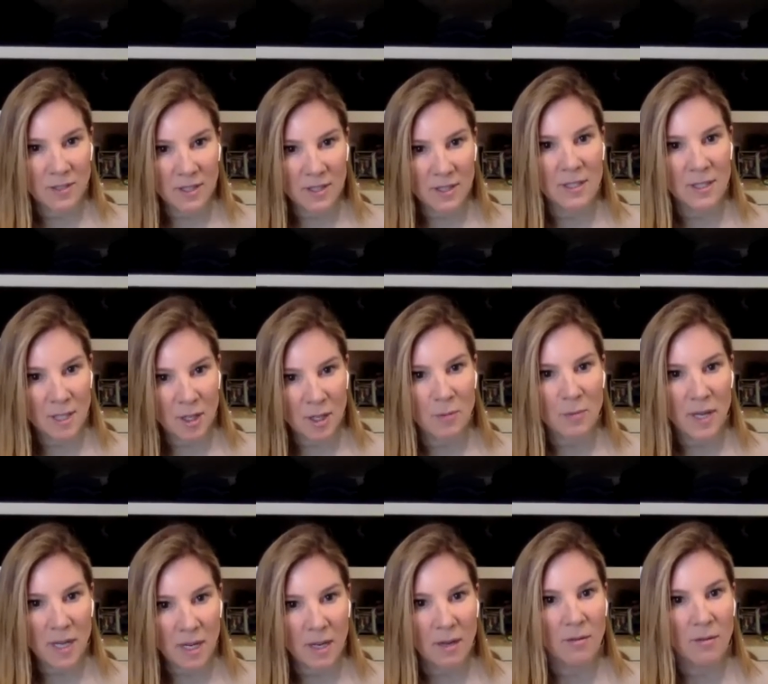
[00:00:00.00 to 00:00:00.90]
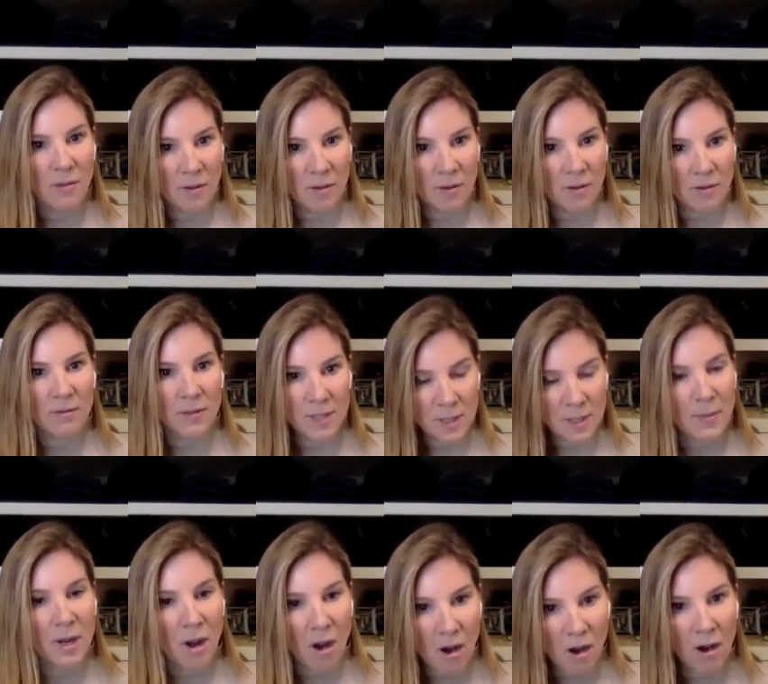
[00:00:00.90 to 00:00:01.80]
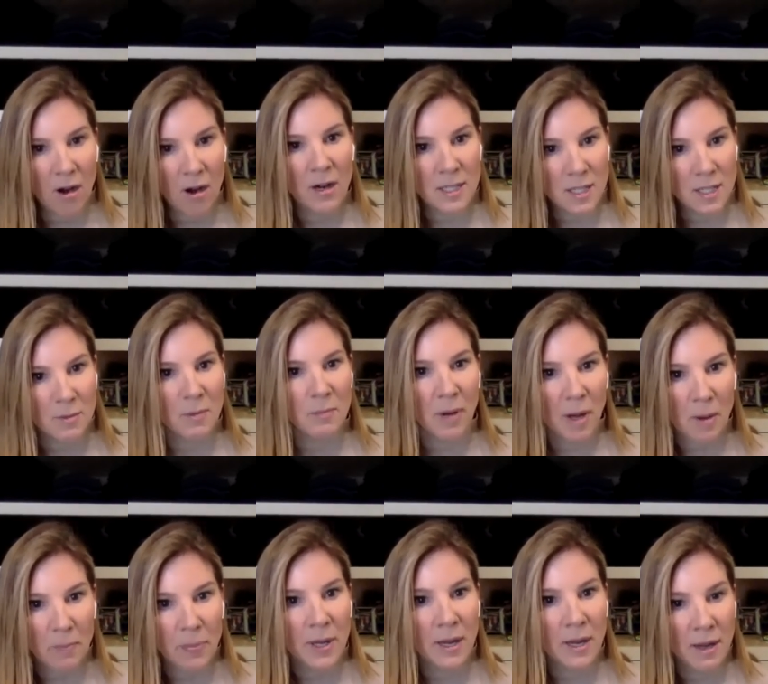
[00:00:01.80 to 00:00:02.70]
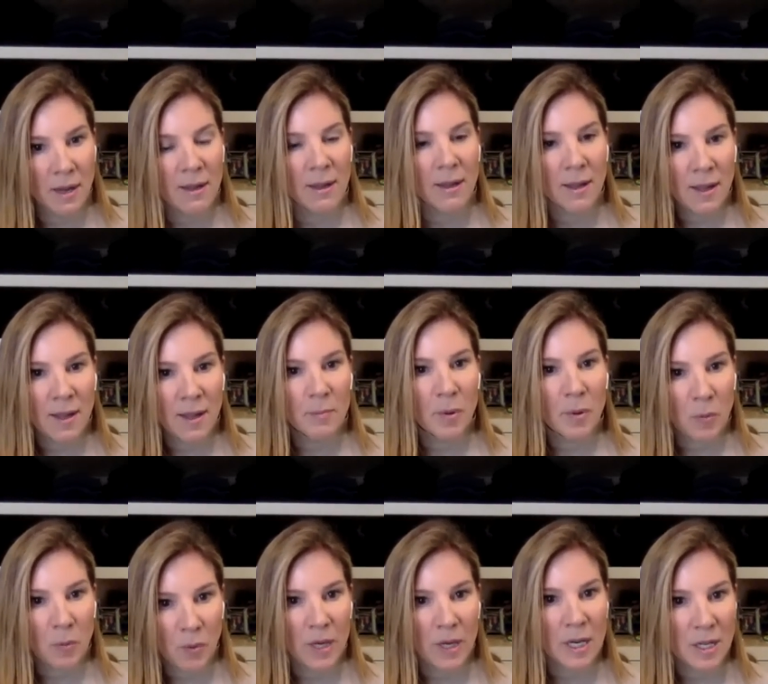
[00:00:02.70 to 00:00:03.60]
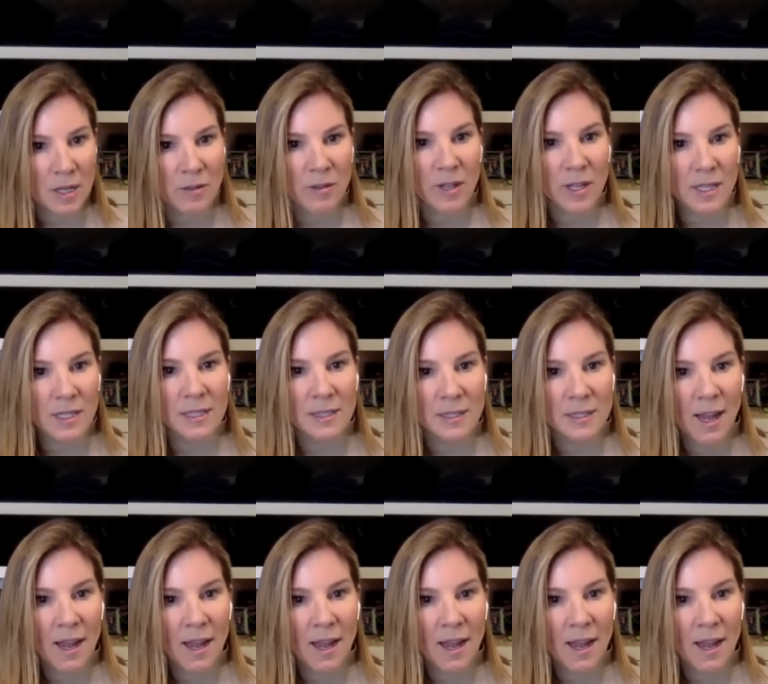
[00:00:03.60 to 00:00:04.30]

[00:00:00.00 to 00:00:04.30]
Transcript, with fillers: This is going to be, this is going to be hard. It's going to be bumpy, but we're going to do this.